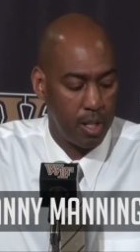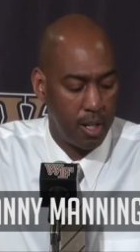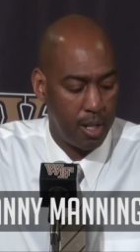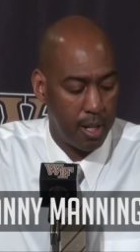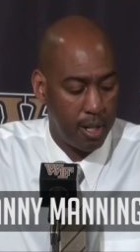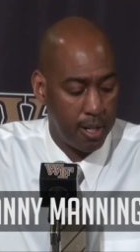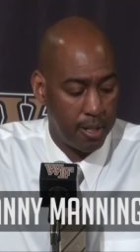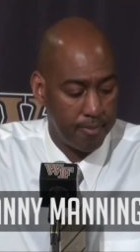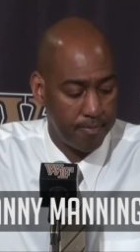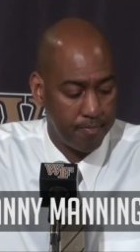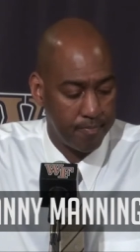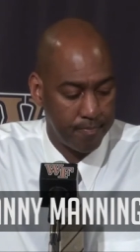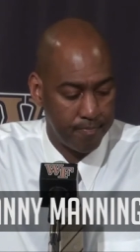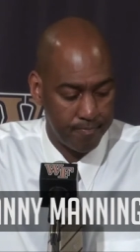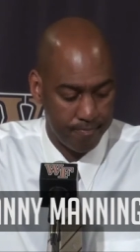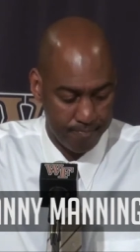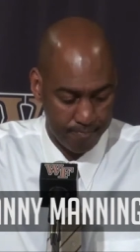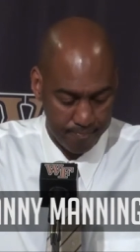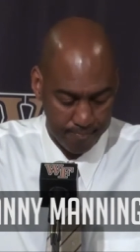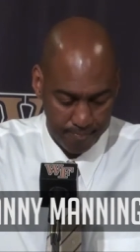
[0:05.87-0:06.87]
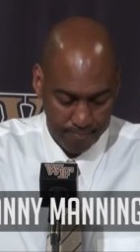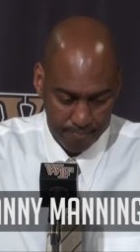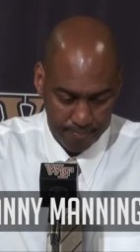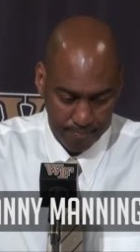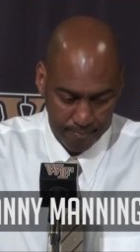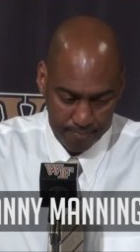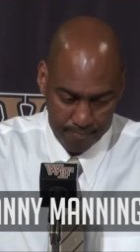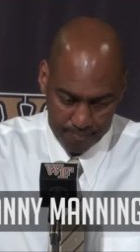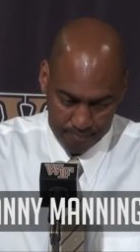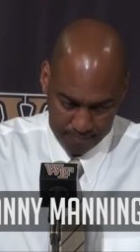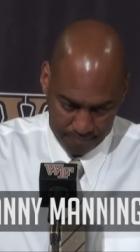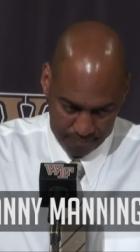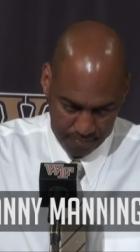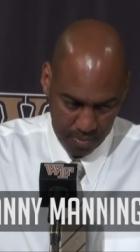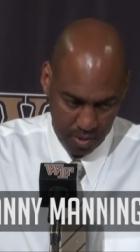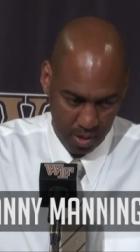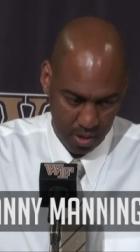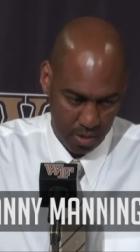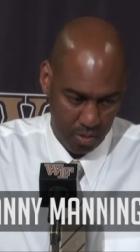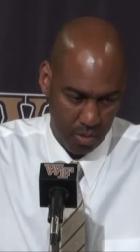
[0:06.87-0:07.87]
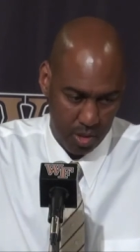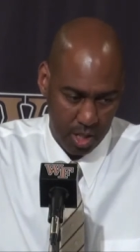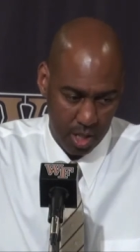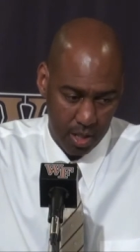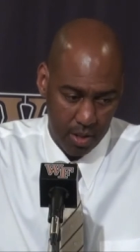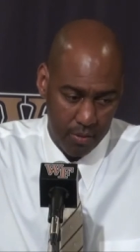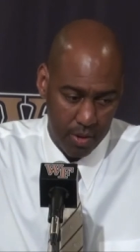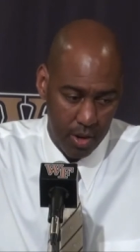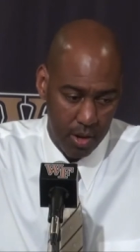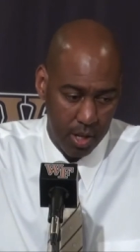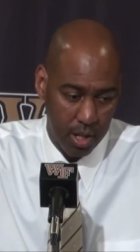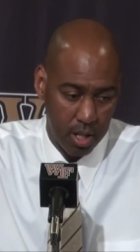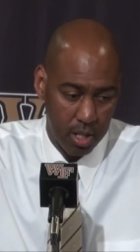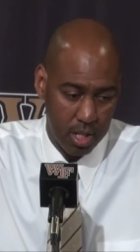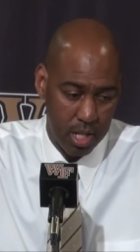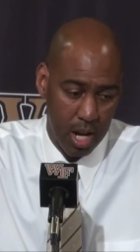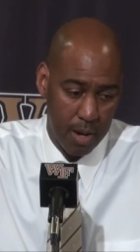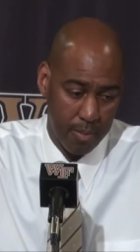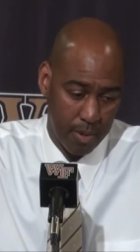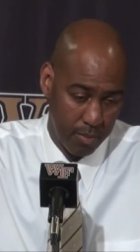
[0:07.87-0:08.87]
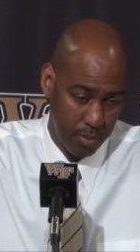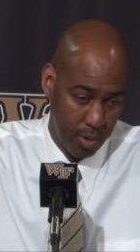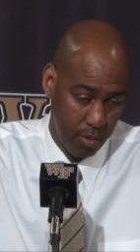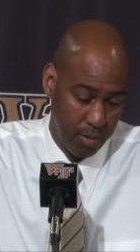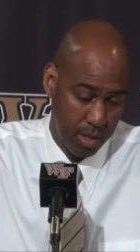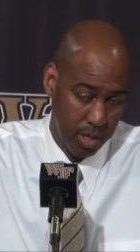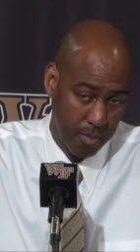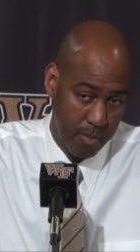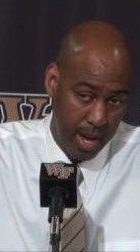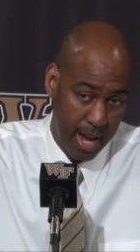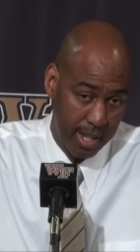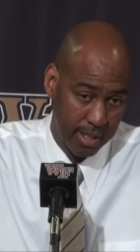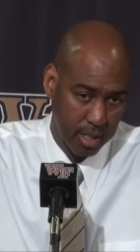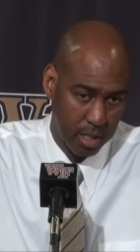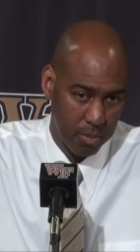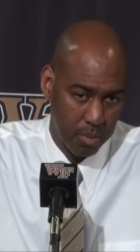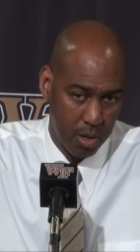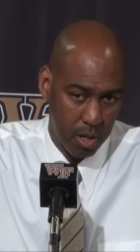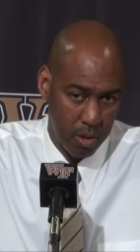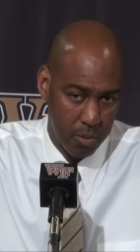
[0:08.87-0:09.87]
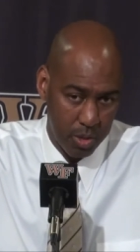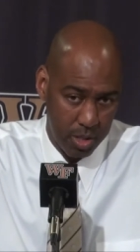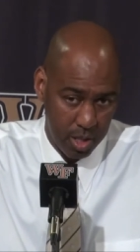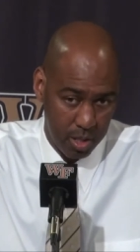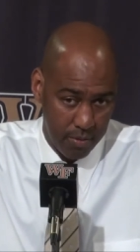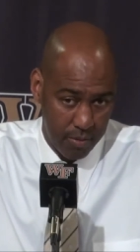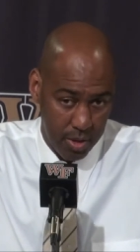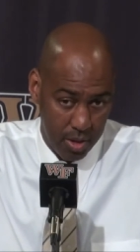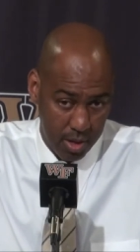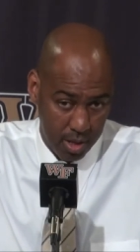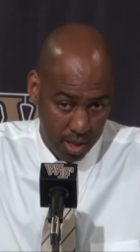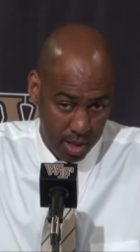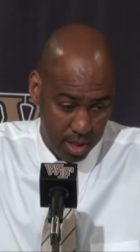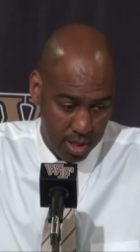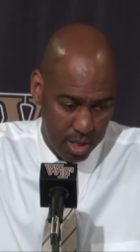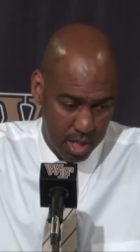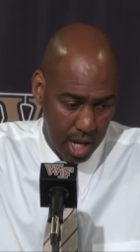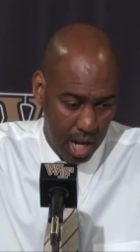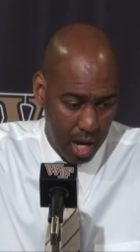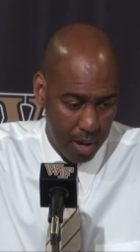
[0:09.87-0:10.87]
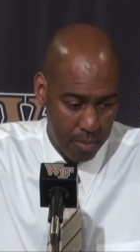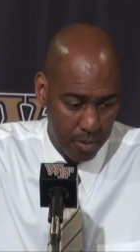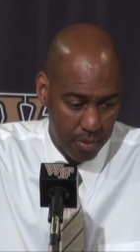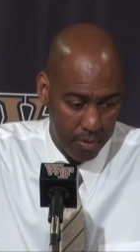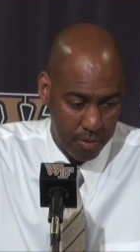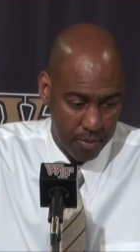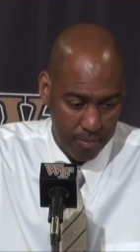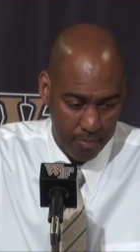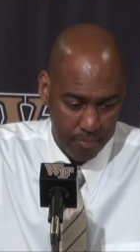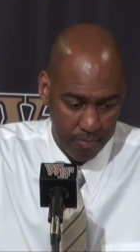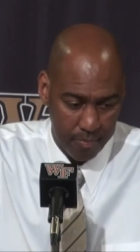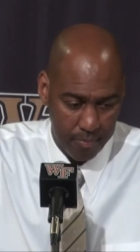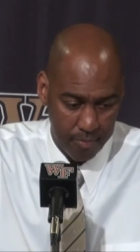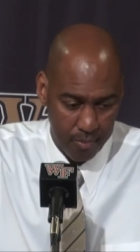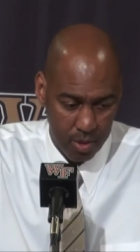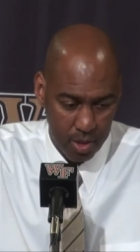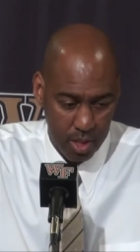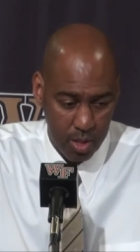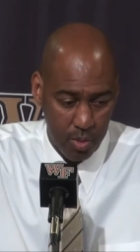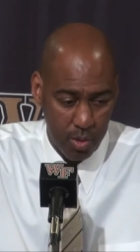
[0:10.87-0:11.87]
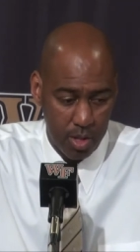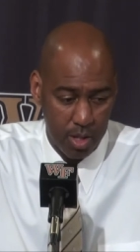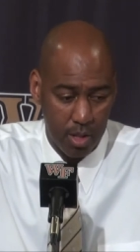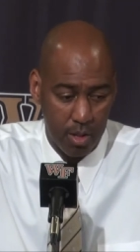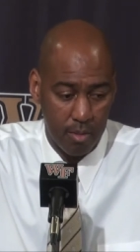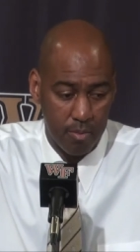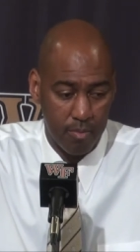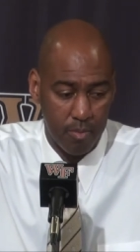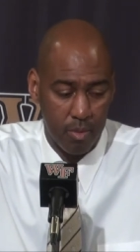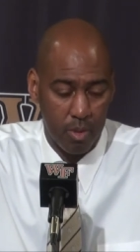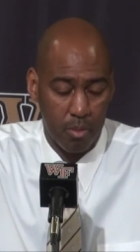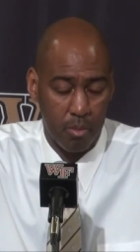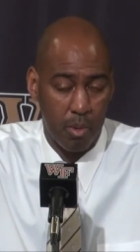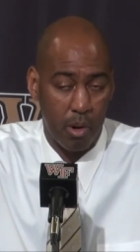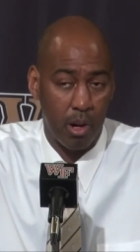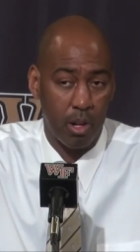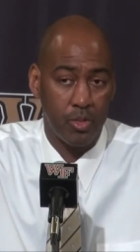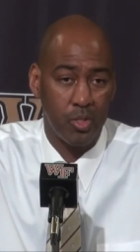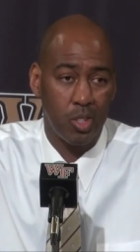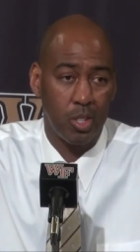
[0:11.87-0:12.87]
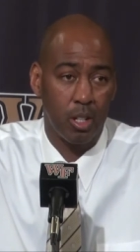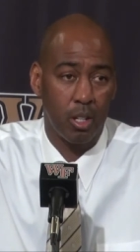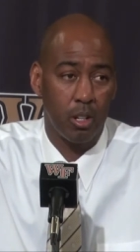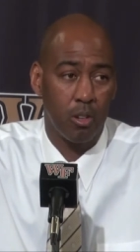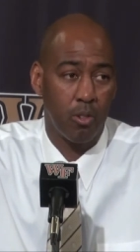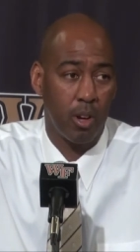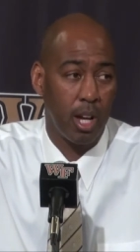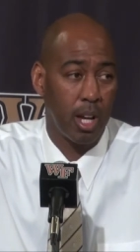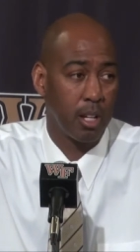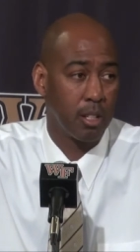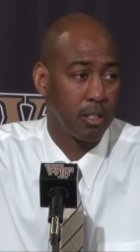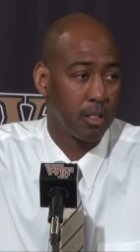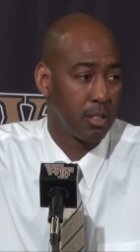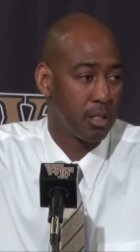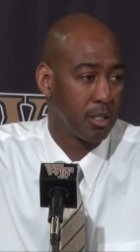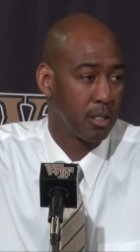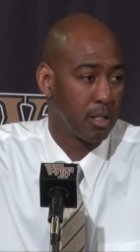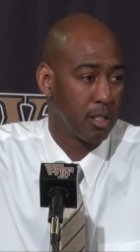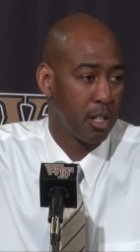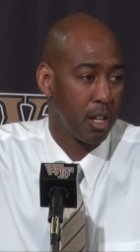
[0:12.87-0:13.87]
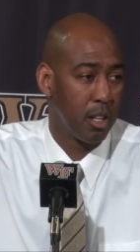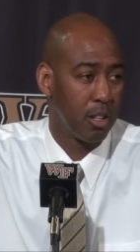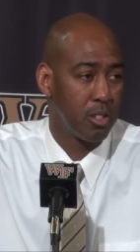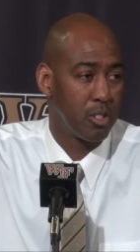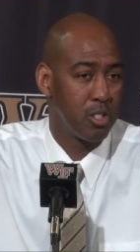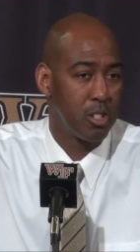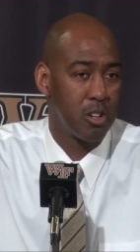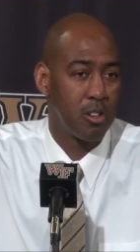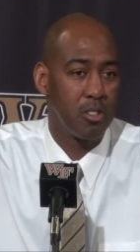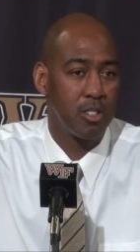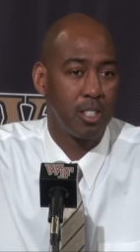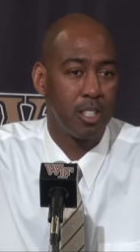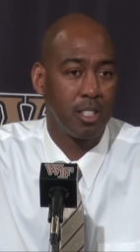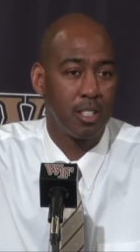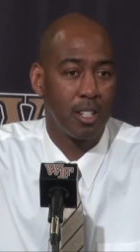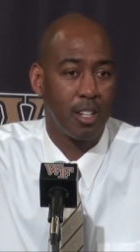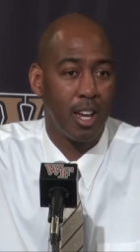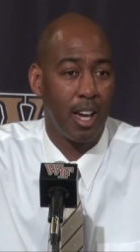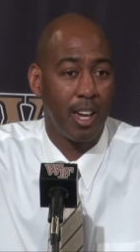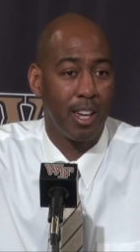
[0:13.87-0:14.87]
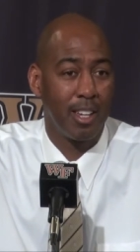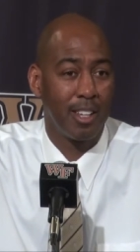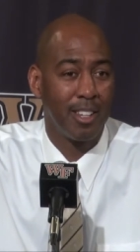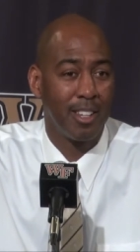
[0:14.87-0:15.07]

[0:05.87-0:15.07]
Um, we did a very good job of moving the basketball. We did a very good job of throwing the ball to the correct colored jersey tonight.